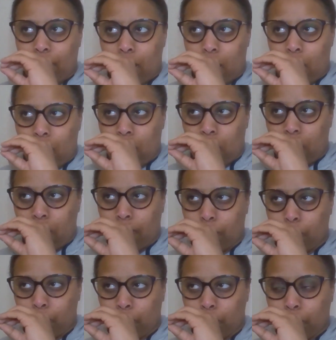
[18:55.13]

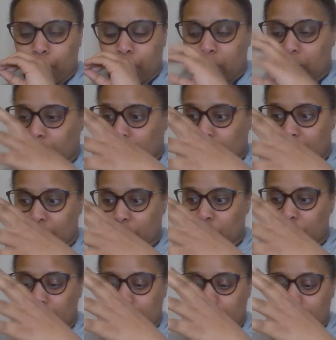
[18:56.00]

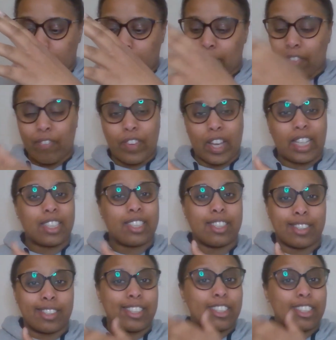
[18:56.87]
essentially affected